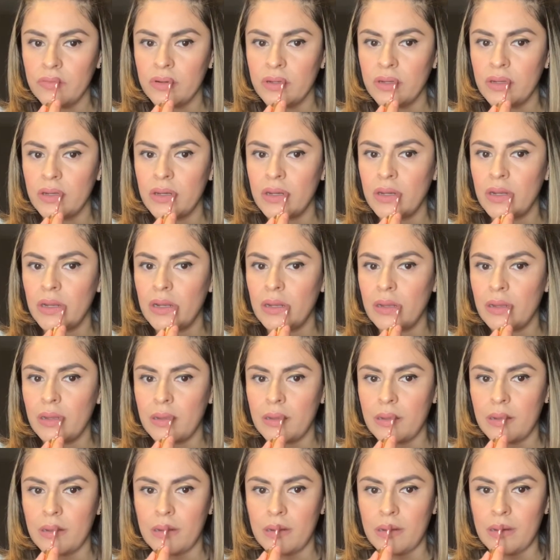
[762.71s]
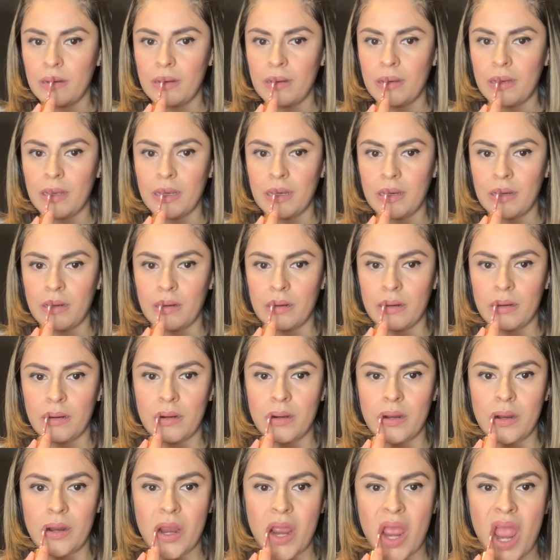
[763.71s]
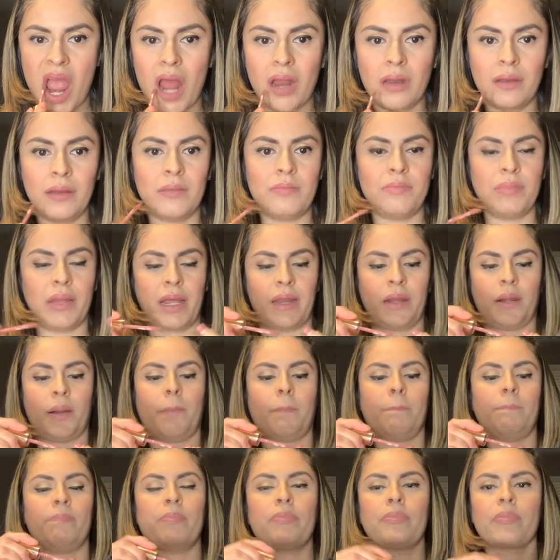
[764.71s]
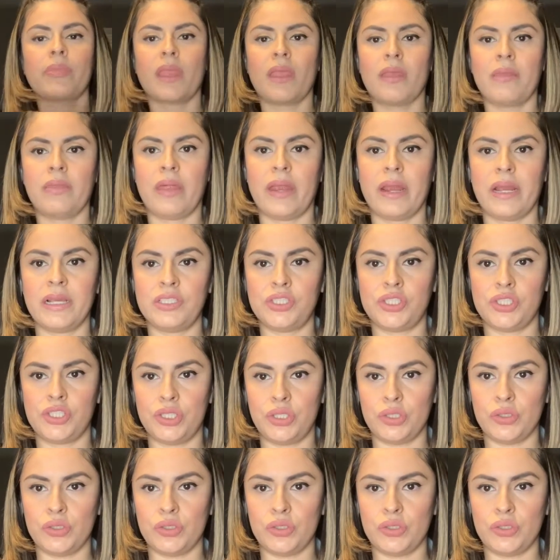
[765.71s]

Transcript: I'm still holding on to my lashes and my fingers.